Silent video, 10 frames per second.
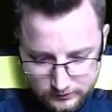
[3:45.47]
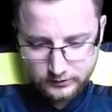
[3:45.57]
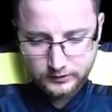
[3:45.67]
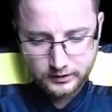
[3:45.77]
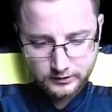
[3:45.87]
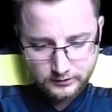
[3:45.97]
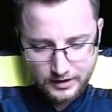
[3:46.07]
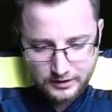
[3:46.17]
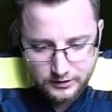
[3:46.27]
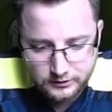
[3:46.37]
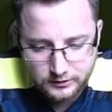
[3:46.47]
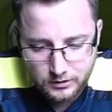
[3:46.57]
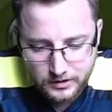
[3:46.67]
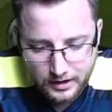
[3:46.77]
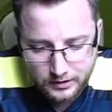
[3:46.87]
Let's get to Sanchez. No
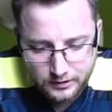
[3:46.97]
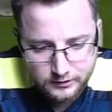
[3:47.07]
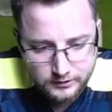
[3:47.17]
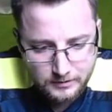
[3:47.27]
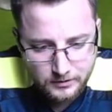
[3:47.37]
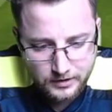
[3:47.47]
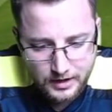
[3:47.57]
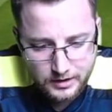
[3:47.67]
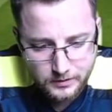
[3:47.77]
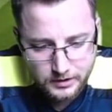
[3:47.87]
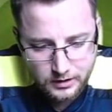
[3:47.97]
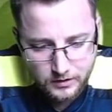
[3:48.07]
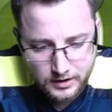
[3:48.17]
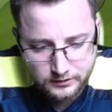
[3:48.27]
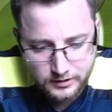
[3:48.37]
counter this time. Okay, here we go.
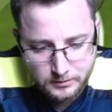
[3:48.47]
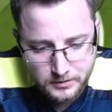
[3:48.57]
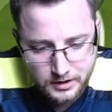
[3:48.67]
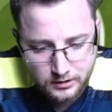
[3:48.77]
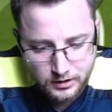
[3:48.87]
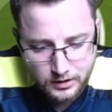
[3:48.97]
Into the middle.